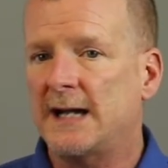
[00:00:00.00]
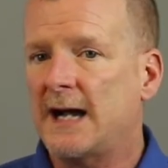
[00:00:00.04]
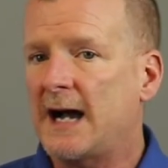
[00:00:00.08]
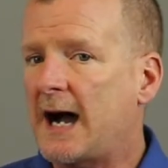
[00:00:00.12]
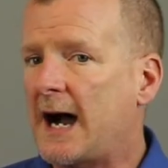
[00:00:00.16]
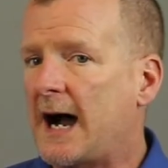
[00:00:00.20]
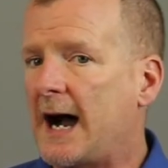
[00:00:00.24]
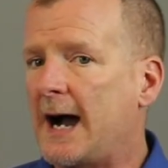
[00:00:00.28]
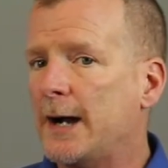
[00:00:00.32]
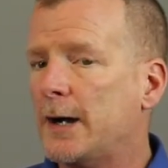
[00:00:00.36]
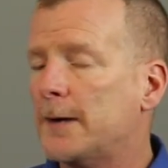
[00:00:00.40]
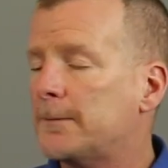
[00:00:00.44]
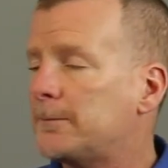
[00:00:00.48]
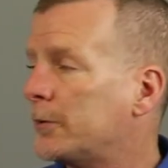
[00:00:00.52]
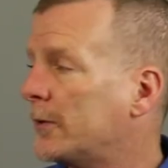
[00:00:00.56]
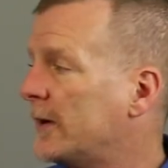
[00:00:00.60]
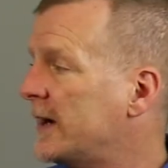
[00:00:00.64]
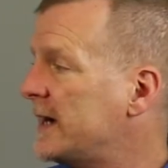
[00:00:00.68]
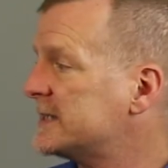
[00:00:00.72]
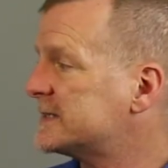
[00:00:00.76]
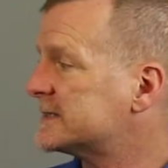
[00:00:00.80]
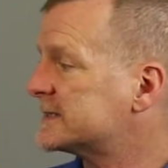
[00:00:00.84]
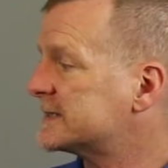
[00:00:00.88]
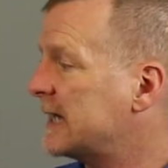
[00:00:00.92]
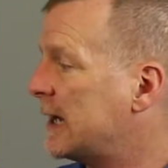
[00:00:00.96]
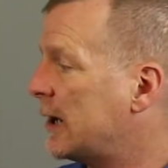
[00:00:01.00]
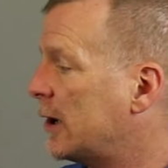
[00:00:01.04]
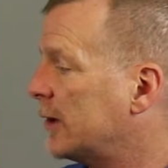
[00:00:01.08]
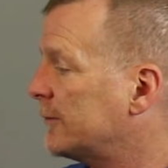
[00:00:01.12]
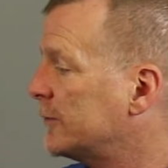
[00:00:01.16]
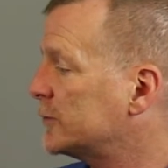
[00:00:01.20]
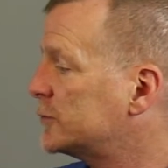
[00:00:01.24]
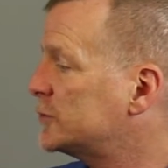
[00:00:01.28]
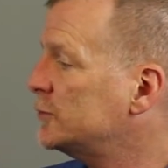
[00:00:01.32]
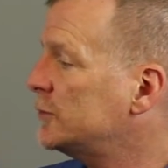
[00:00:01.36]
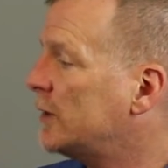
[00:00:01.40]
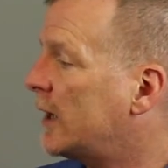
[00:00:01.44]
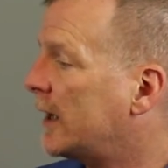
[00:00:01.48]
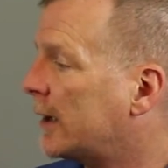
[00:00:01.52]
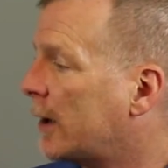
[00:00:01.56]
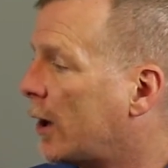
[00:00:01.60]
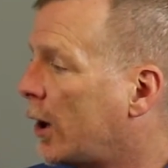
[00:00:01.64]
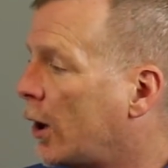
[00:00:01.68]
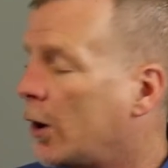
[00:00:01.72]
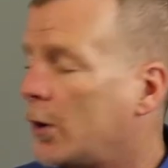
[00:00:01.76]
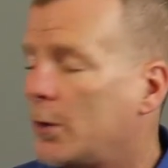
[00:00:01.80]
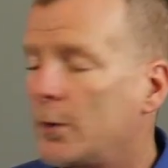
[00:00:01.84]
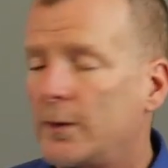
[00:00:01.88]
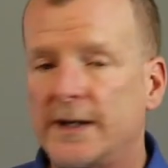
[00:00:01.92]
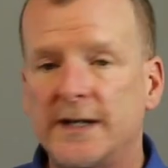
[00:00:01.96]
Higher prices, however, do not
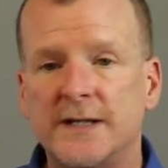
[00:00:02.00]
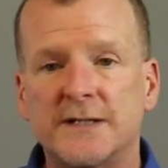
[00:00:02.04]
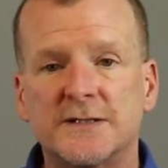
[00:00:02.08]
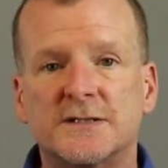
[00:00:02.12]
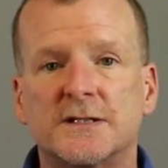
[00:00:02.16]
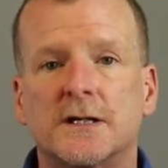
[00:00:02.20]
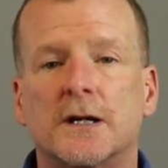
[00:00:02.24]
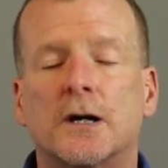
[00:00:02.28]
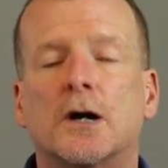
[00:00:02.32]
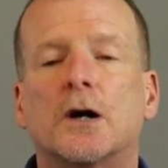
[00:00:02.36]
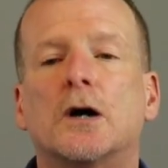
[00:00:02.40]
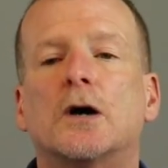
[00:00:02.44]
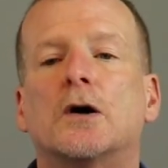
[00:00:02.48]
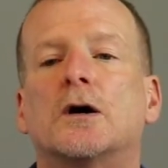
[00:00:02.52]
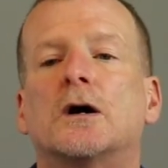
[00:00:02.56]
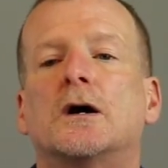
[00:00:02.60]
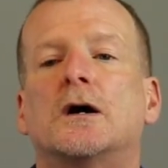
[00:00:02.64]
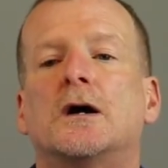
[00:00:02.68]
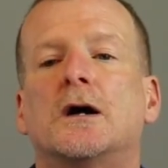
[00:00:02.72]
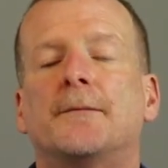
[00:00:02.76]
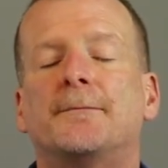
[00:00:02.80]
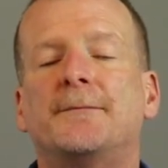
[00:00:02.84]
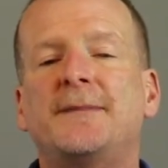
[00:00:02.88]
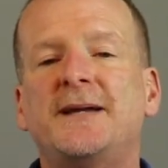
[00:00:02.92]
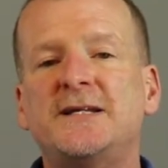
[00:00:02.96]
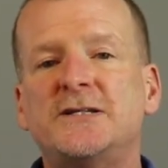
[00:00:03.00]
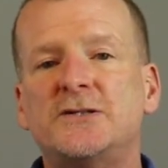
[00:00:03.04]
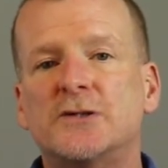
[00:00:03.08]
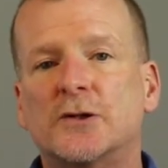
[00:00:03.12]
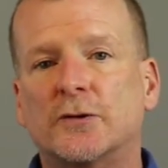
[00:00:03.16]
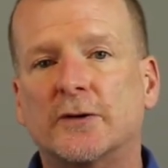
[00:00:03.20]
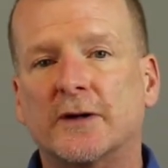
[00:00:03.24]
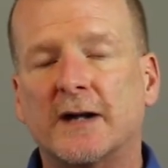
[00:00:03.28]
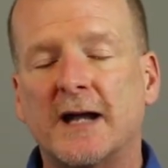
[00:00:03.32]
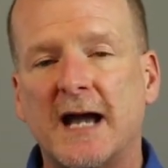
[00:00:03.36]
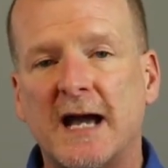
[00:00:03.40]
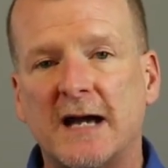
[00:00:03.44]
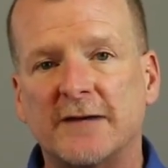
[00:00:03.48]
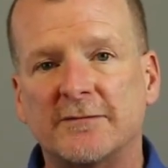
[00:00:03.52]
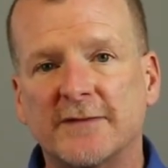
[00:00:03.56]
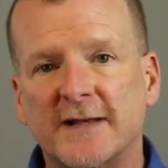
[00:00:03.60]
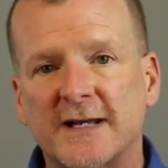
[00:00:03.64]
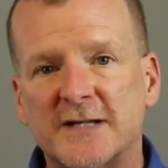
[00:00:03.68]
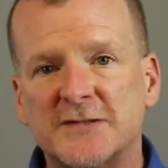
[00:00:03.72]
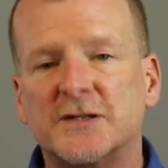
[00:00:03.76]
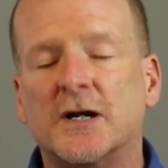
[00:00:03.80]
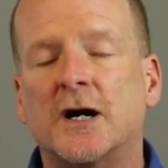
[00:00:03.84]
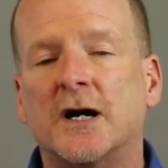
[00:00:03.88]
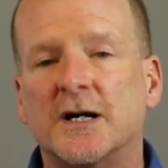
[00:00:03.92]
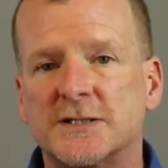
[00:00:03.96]
always mean you're going to have
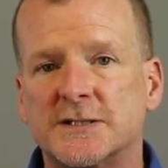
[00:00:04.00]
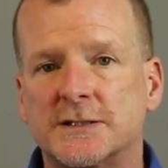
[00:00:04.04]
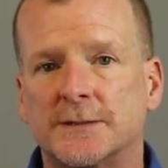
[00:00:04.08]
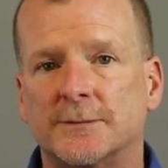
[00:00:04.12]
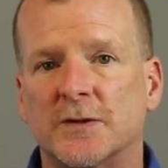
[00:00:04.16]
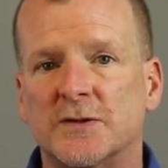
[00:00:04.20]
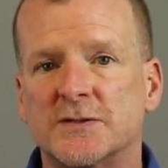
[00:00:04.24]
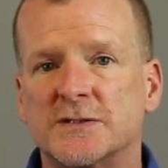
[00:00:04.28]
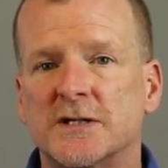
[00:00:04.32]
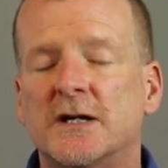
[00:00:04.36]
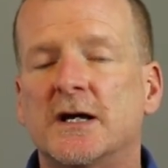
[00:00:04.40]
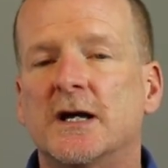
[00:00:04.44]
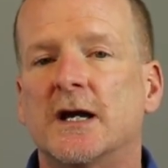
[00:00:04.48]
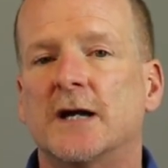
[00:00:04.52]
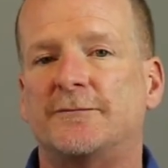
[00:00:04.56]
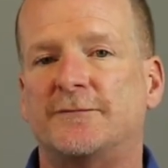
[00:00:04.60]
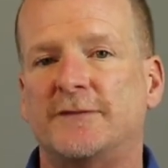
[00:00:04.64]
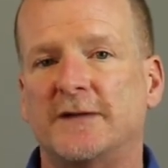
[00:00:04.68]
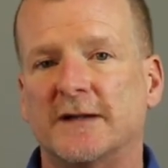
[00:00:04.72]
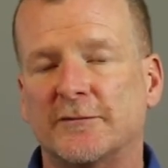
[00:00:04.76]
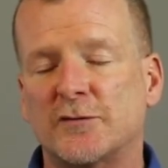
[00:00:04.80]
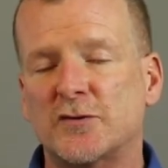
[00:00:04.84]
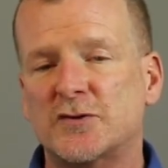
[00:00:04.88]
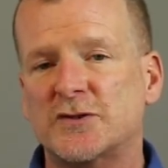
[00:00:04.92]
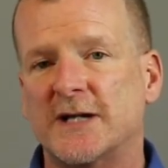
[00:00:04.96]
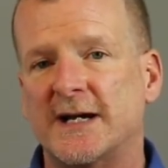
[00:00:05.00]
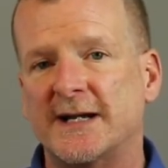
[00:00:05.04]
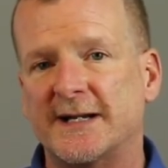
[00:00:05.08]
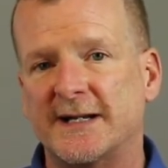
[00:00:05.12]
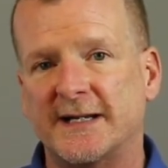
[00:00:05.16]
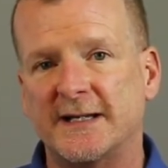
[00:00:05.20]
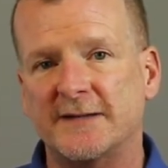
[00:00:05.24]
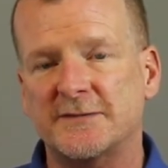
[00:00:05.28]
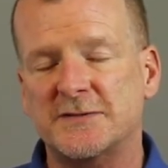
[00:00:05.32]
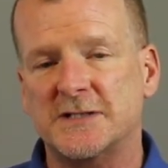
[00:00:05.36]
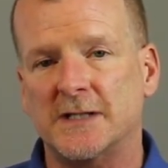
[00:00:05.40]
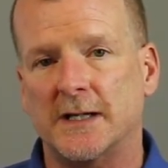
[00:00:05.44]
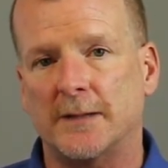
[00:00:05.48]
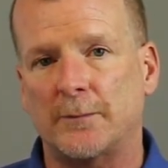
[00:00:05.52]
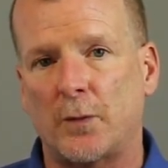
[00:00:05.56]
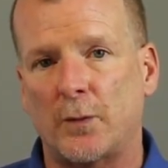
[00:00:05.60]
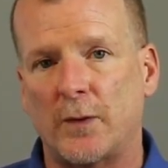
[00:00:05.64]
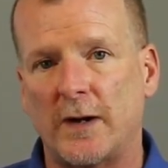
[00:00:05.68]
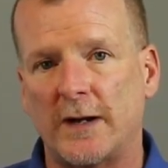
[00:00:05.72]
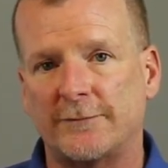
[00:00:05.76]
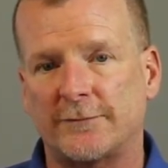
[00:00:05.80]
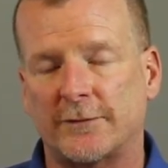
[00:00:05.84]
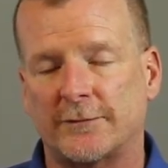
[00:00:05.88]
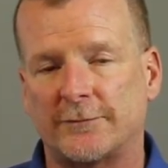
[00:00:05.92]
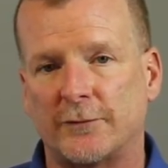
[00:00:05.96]
less customers. If you ever try to give something
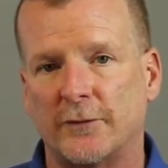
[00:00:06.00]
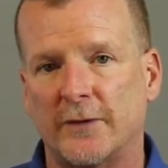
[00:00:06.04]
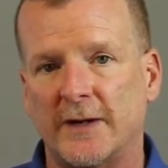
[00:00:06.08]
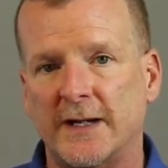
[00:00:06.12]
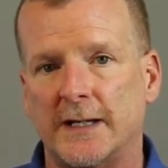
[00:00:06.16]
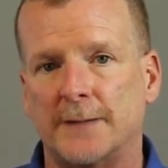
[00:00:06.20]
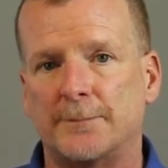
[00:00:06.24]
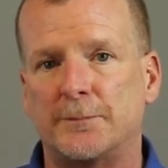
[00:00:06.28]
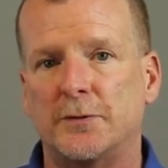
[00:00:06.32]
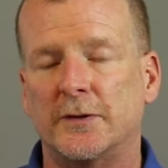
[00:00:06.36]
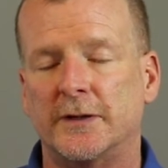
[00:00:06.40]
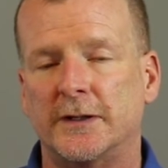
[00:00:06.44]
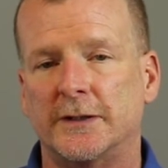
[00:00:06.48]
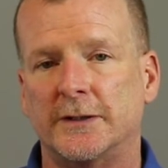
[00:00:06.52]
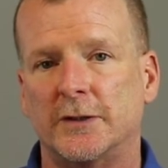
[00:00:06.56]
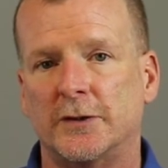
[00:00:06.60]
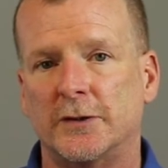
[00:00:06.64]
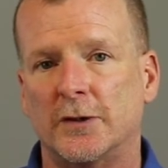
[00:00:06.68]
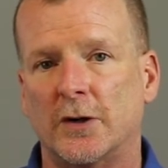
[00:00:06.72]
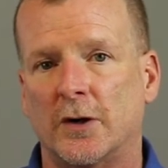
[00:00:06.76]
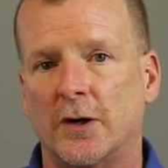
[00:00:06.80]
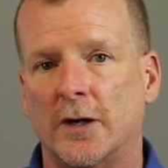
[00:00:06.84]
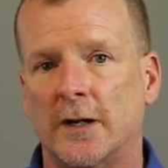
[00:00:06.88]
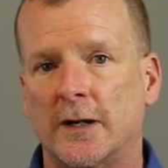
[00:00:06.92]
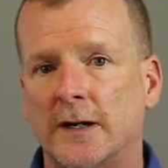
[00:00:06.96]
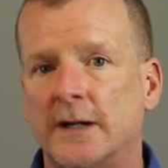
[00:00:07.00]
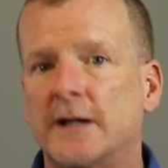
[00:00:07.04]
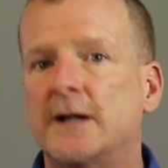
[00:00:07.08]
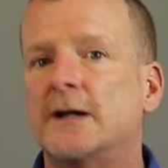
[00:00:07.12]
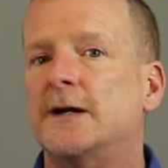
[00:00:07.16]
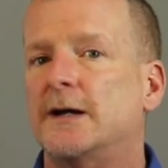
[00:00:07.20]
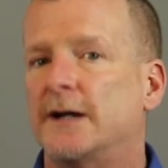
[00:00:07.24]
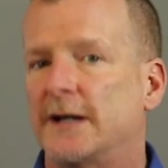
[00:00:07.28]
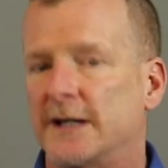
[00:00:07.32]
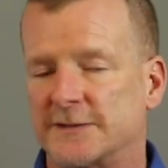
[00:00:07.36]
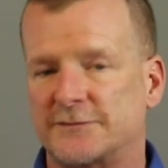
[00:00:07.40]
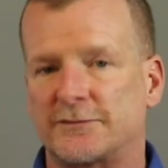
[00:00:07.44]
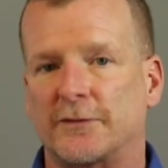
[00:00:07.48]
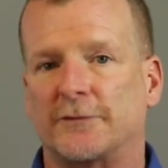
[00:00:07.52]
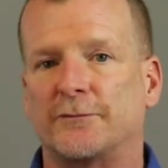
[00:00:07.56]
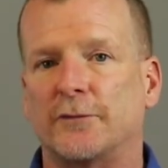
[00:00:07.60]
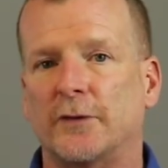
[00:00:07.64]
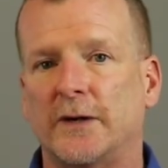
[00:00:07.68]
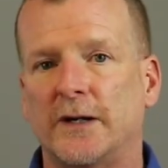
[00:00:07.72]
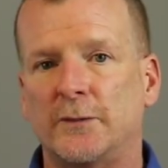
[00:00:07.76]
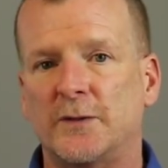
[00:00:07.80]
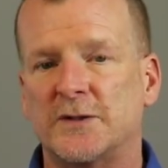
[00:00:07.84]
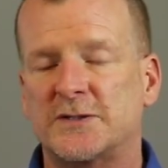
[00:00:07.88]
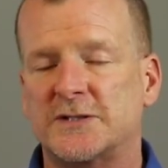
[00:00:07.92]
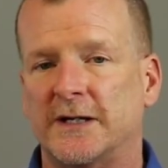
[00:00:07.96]
away for free and you put it in your yard, and it's for
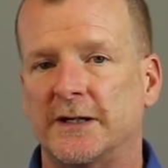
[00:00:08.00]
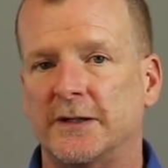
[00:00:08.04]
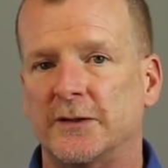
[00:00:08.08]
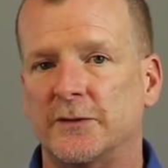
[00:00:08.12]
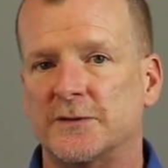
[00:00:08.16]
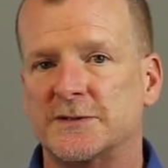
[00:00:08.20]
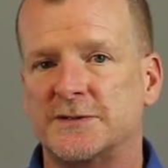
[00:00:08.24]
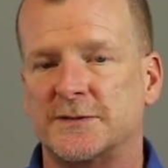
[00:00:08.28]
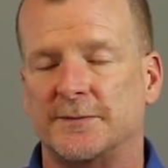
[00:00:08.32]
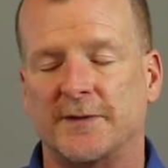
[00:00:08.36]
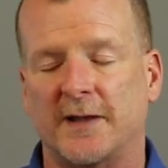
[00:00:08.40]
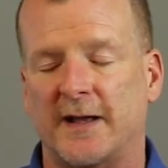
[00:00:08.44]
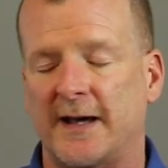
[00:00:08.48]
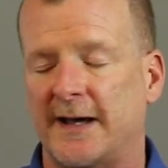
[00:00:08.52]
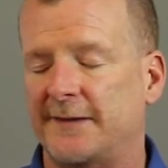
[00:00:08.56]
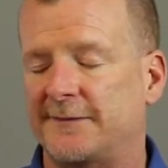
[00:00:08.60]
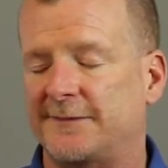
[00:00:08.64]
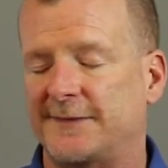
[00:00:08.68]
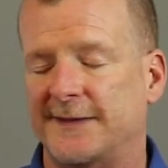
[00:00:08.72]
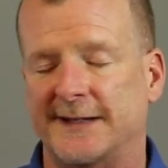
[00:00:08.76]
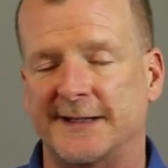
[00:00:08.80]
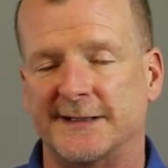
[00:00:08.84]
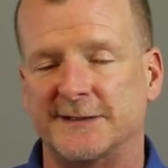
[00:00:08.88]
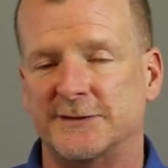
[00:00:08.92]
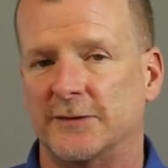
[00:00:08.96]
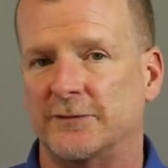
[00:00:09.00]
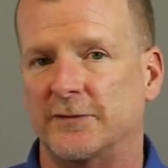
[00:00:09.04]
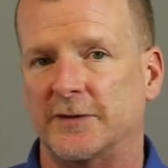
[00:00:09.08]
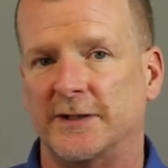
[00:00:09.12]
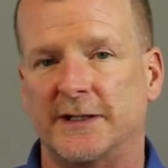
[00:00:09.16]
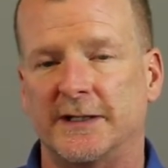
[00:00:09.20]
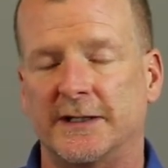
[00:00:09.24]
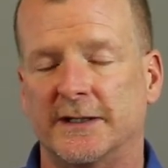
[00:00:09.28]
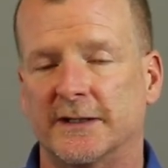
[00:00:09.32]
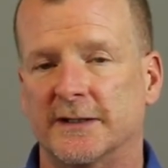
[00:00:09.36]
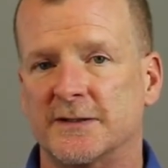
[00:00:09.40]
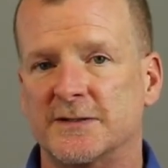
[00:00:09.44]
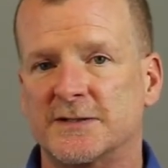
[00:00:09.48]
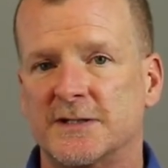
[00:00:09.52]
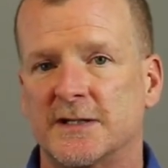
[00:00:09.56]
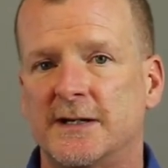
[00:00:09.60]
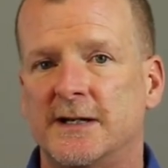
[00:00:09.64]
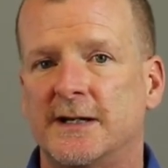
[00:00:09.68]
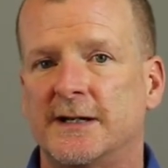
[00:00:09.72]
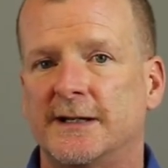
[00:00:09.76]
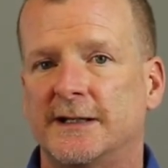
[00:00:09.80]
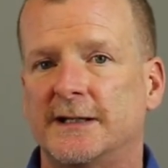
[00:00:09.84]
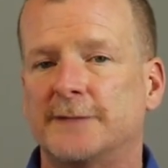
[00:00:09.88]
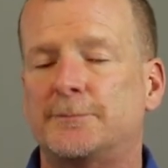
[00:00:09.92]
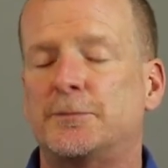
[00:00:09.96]
free, which I do is a lot of things over years,
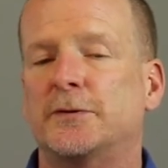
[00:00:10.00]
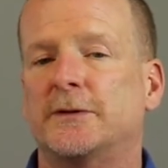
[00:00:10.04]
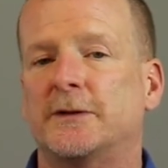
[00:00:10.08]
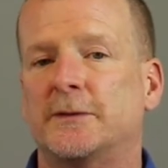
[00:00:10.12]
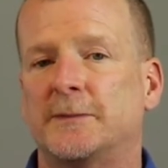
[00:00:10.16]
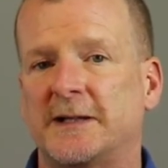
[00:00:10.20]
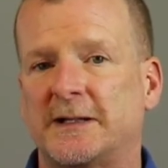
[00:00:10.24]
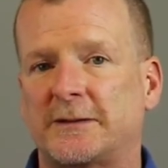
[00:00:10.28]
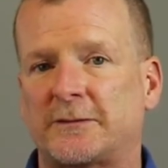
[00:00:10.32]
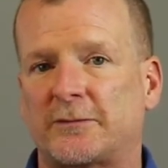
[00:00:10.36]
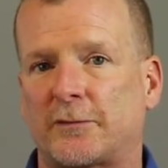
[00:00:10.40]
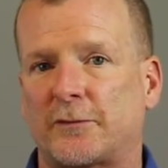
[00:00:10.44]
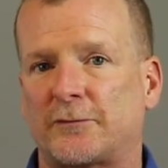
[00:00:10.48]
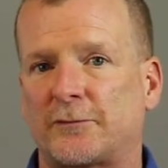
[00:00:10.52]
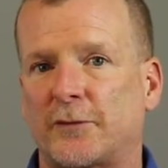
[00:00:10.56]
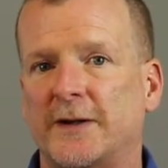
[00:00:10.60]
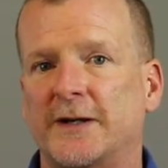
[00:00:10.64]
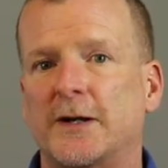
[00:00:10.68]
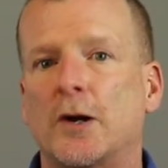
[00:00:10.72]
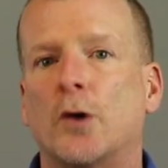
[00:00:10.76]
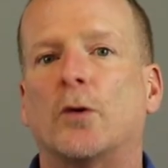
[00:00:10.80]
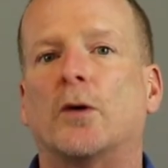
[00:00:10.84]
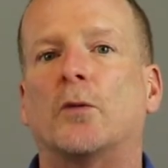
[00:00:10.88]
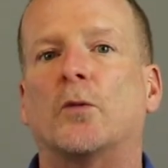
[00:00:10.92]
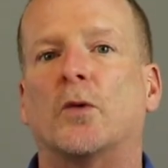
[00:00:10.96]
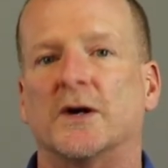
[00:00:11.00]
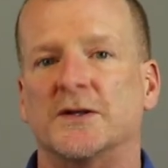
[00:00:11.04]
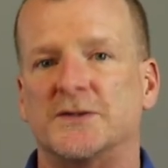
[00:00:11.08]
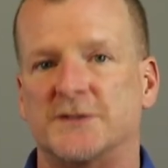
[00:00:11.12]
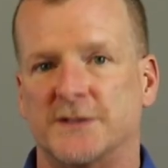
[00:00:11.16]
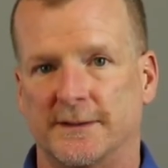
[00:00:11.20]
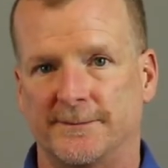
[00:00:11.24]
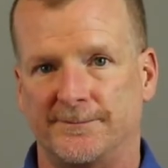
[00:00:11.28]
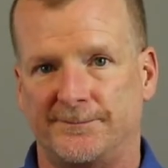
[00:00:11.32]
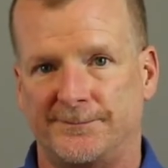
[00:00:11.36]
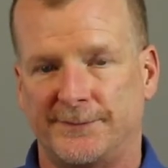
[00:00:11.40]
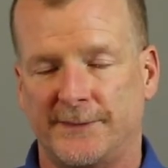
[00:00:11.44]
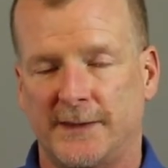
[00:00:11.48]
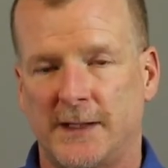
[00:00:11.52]
you give it for free, no one wants it.